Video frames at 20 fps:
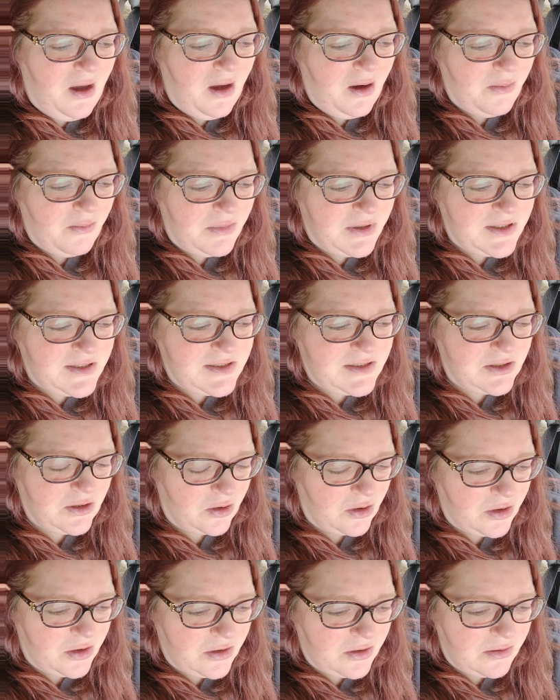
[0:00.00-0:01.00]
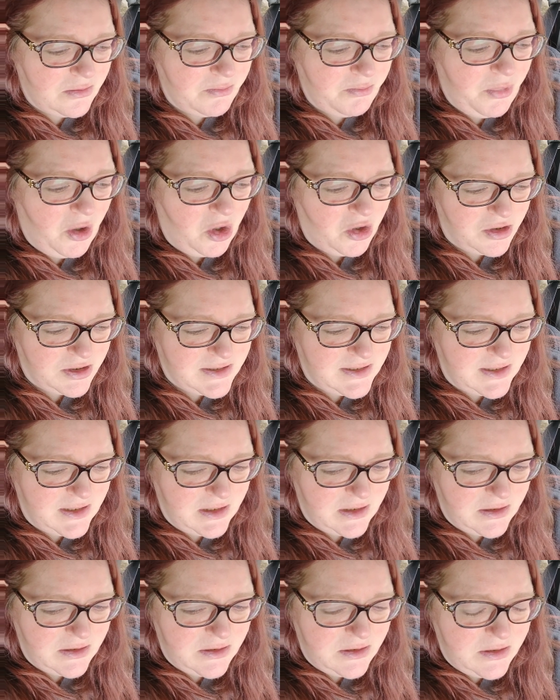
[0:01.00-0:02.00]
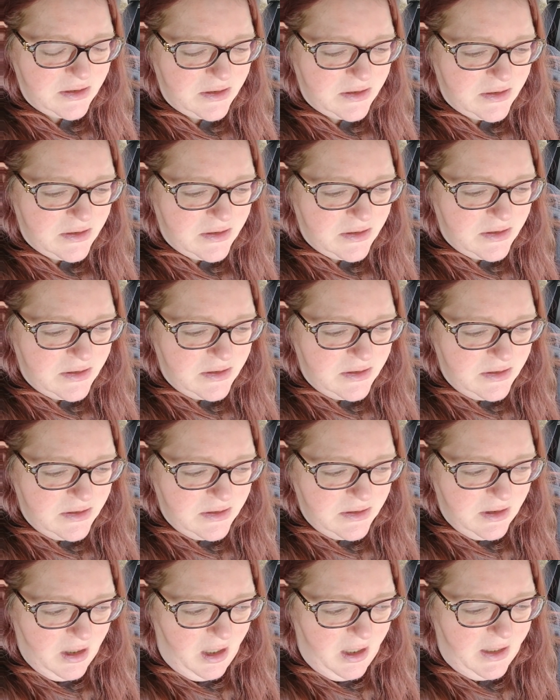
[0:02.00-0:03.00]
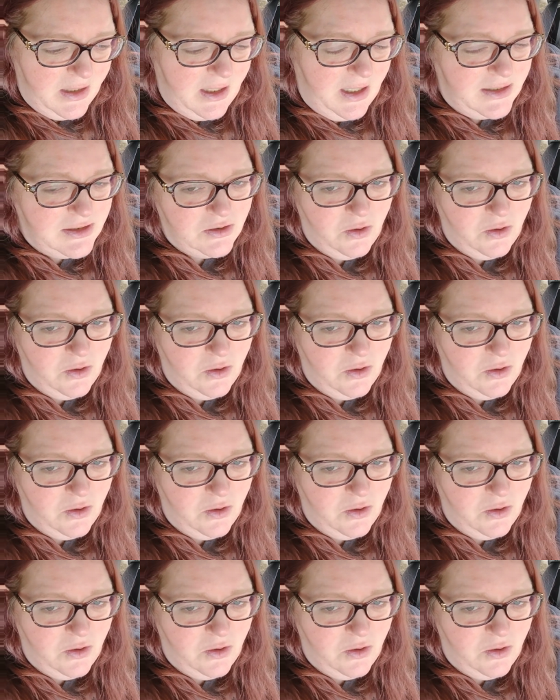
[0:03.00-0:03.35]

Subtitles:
a certain person, and I